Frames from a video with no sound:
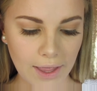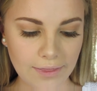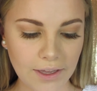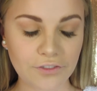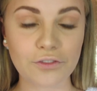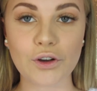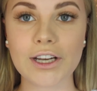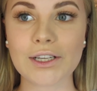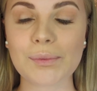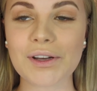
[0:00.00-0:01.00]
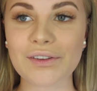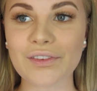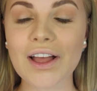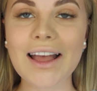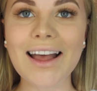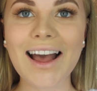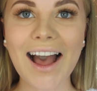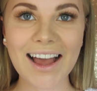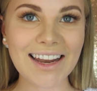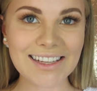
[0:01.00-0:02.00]
And then for a little bit of
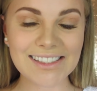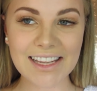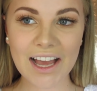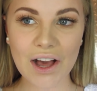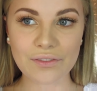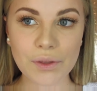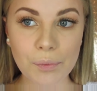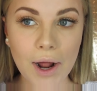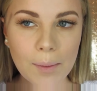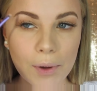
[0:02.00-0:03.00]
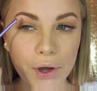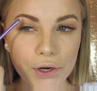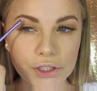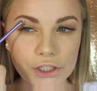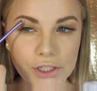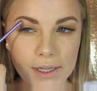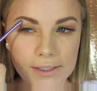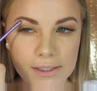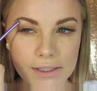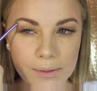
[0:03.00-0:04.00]
highlighting of the brow bone
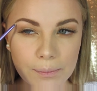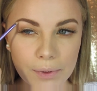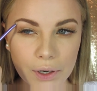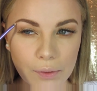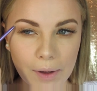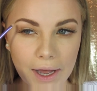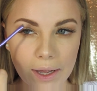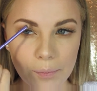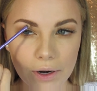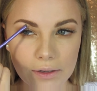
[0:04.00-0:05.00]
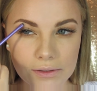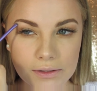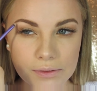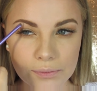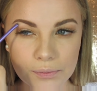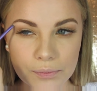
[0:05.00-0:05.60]
just below my eyebrows.